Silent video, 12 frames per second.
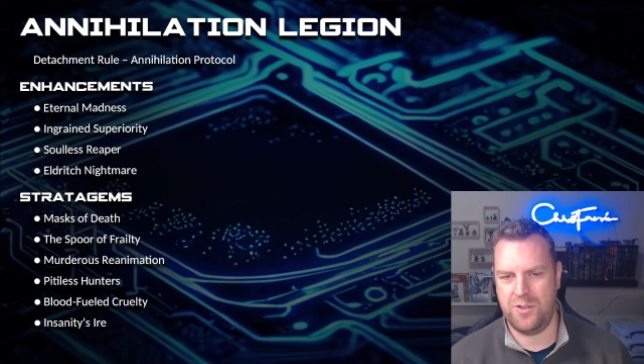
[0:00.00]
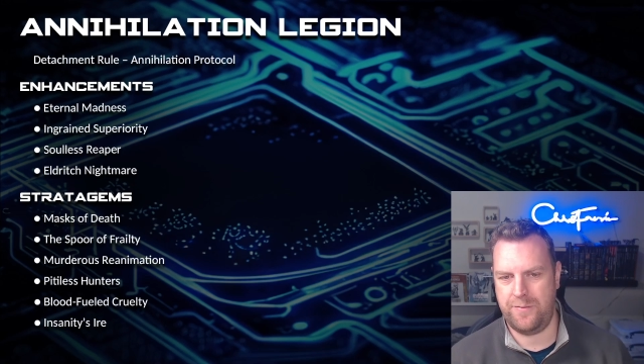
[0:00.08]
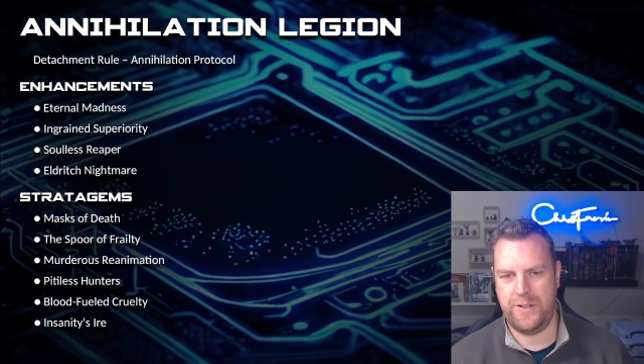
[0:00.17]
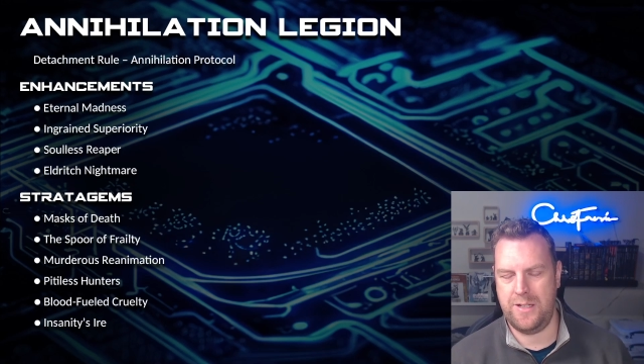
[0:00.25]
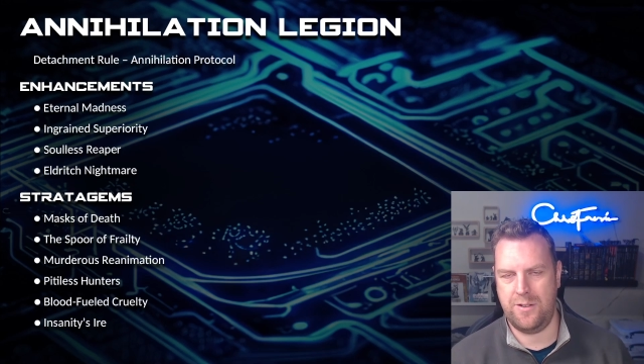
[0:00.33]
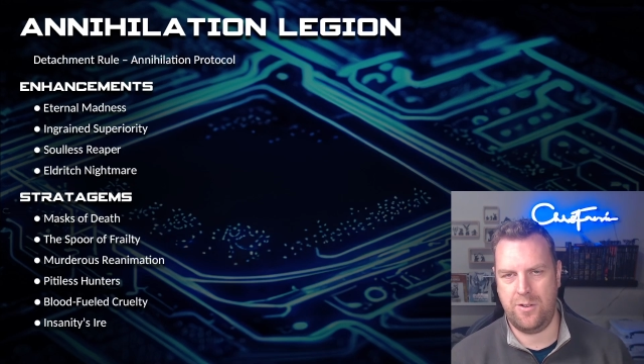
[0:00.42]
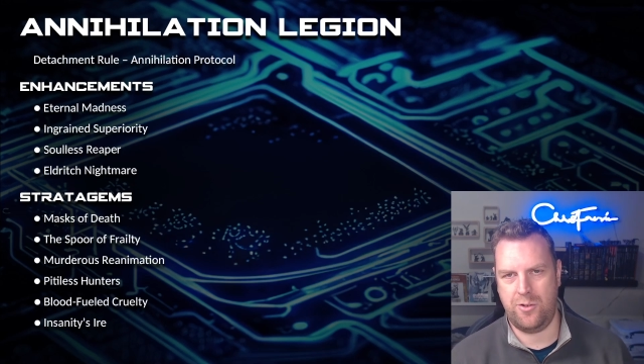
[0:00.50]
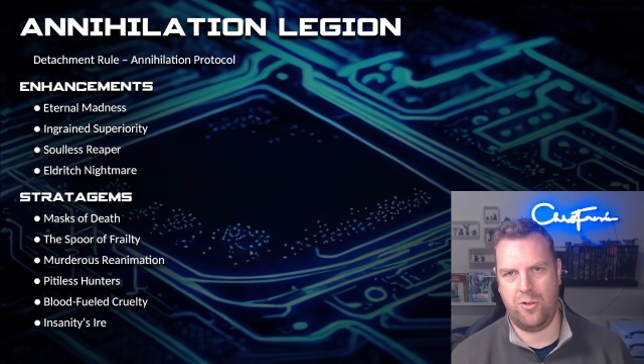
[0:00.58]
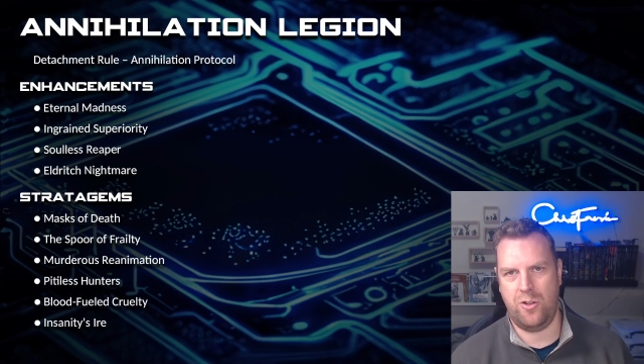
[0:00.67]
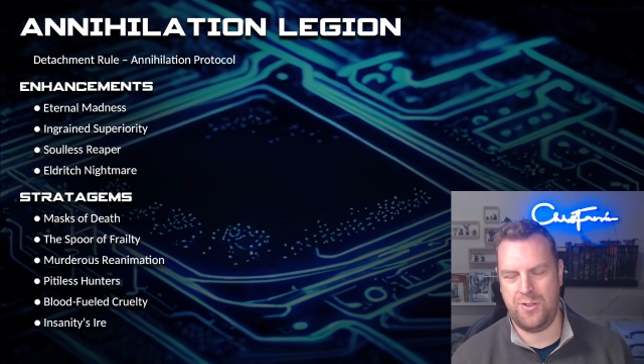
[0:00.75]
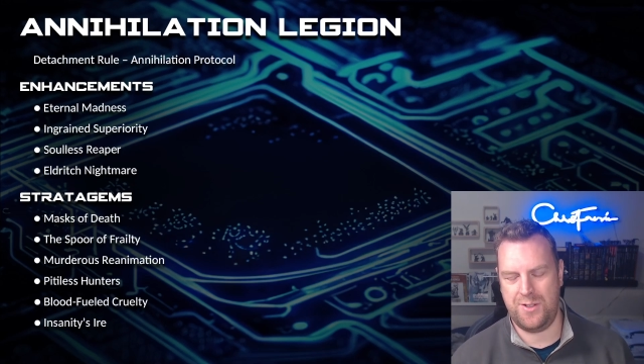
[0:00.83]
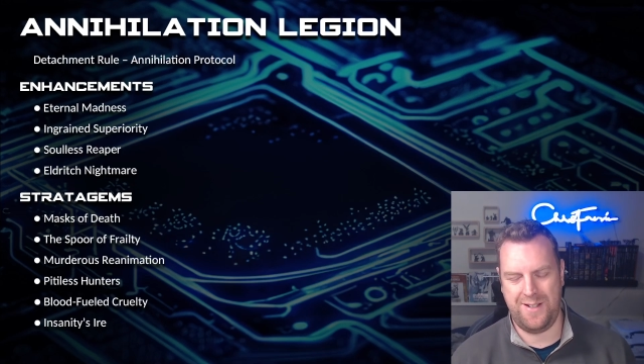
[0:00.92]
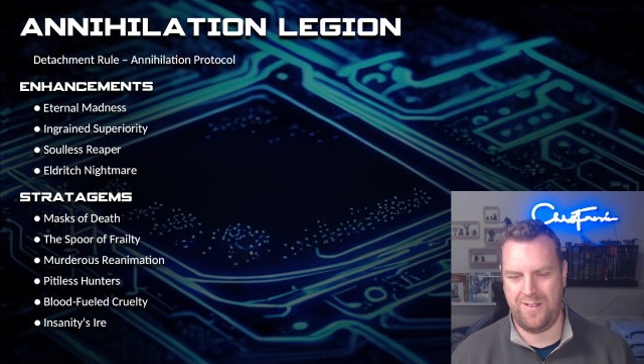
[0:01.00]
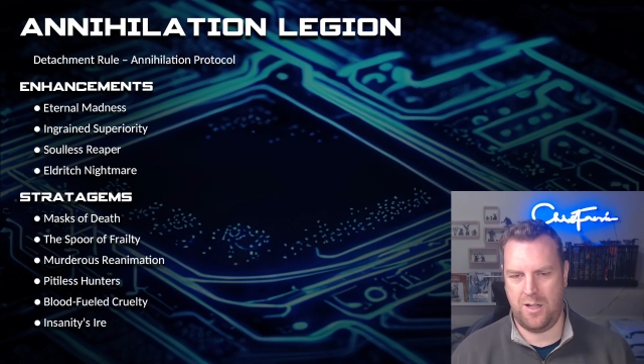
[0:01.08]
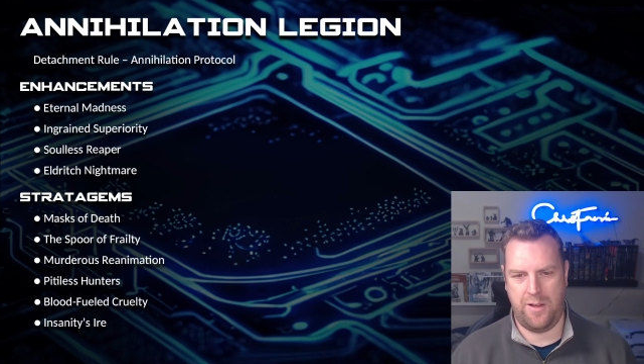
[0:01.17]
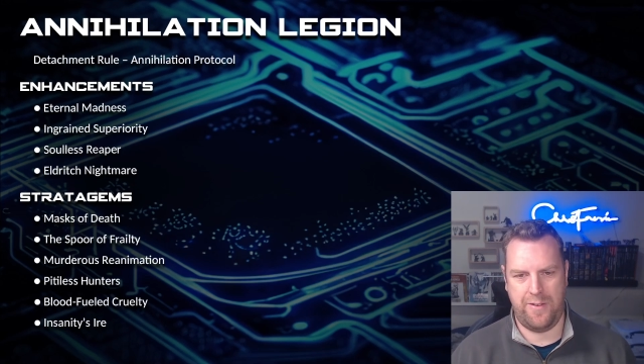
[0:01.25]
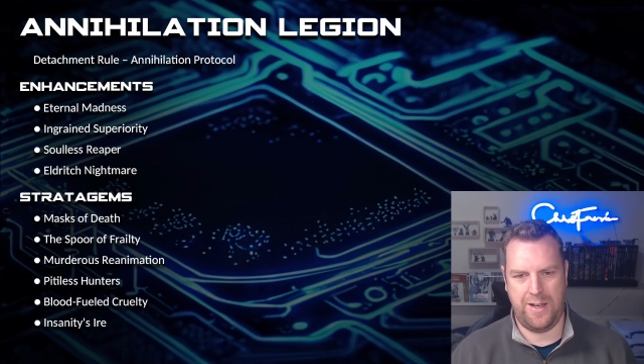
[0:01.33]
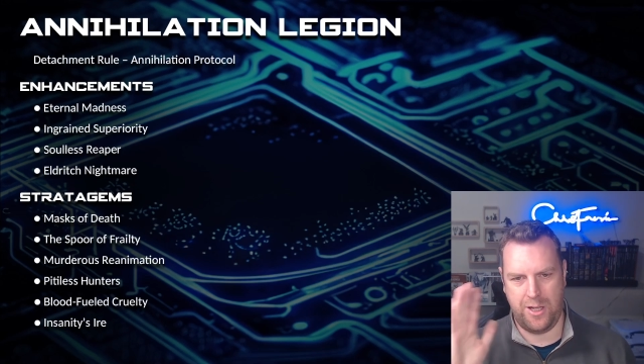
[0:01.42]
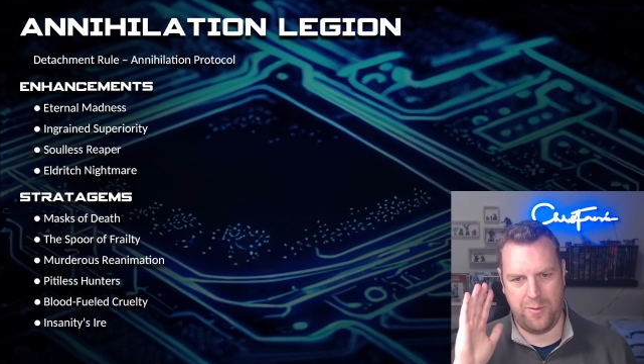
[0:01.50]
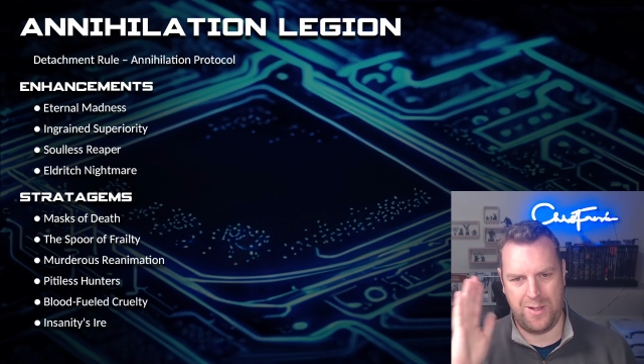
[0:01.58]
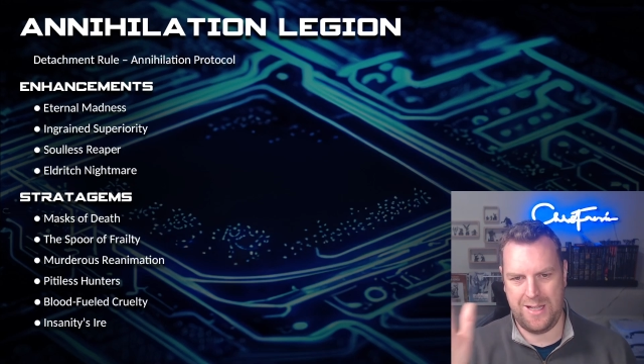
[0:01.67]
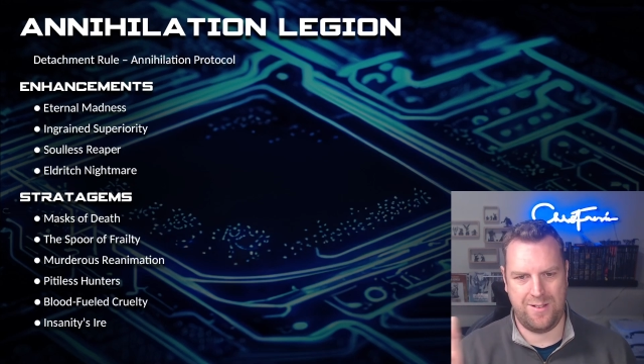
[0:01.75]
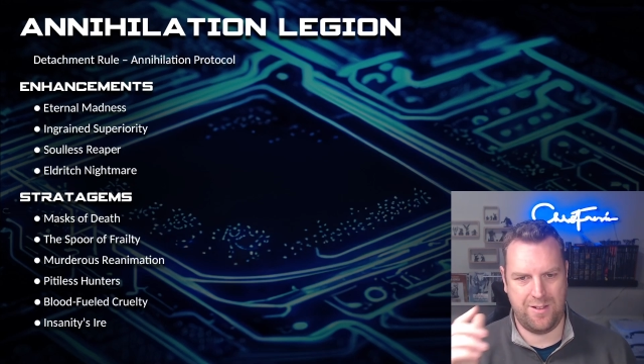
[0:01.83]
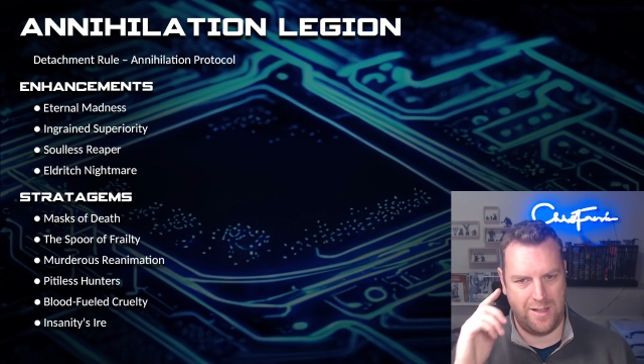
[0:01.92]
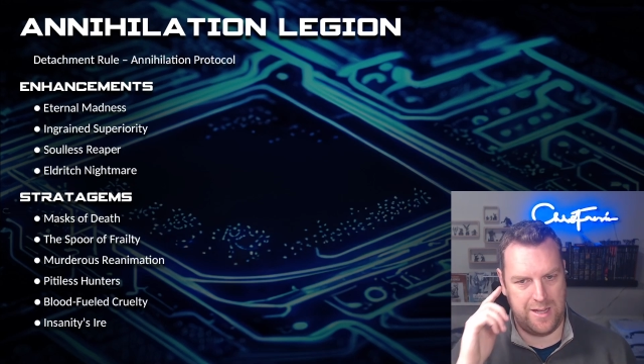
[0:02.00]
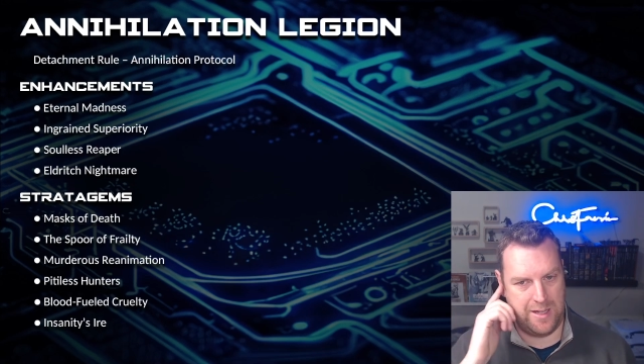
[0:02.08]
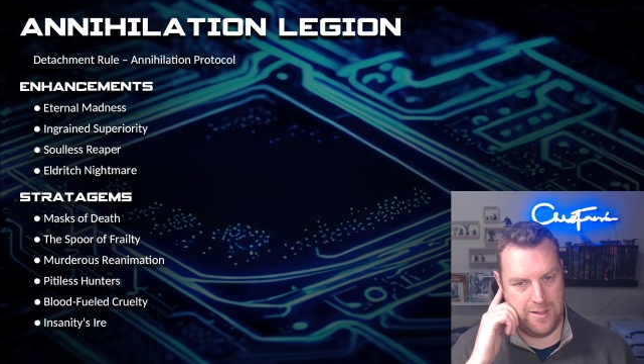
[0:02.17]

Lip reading: Ophidian destroyers, anything like that going into